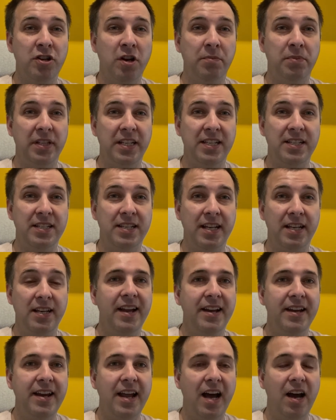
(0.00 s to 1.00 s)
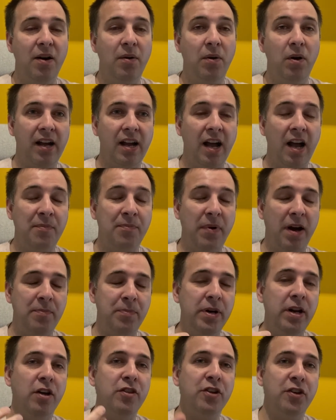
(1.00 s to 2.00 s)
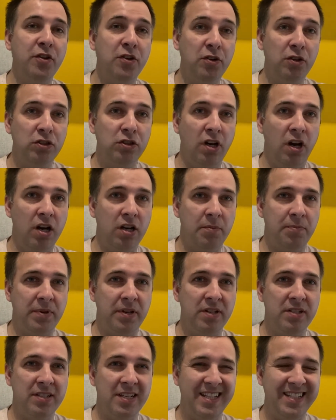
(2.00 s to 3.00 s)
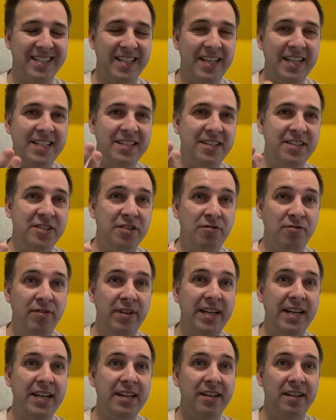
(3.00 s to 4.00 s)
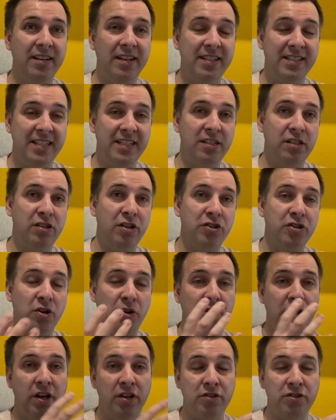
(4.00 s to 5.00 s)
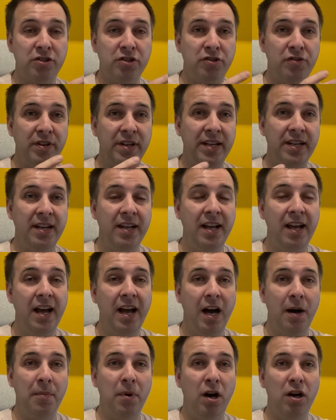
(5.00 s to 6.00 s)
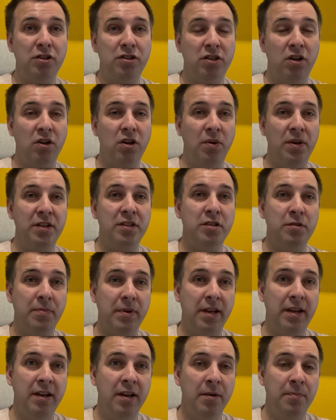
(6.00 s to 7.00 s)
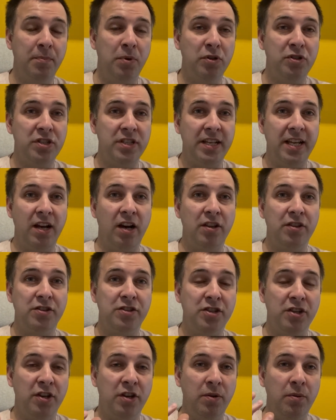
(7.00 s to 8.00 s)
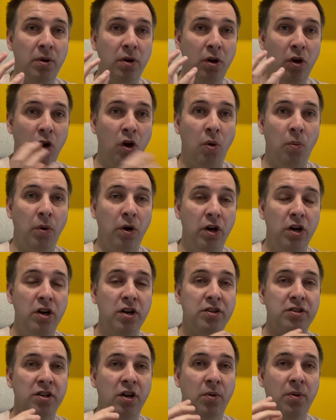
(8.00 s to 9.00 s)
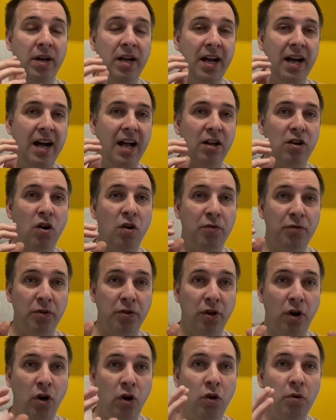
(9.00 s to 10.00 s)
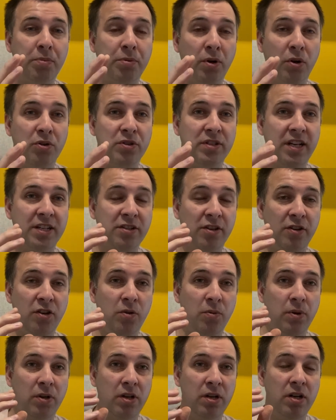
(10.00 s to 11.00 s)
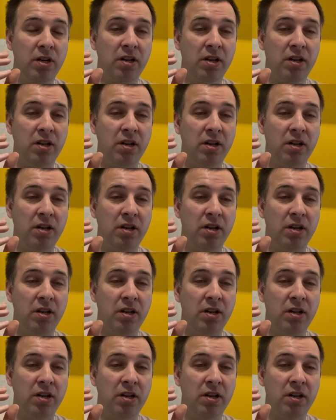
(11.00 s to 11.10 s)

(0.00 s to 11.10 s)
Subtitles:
listing. Now, I put it on the Google Doc because it's easy to read and it's easy to show you on screen. I'm also going to be putting it onto Upwork, so I'll go through the whole process on Upwork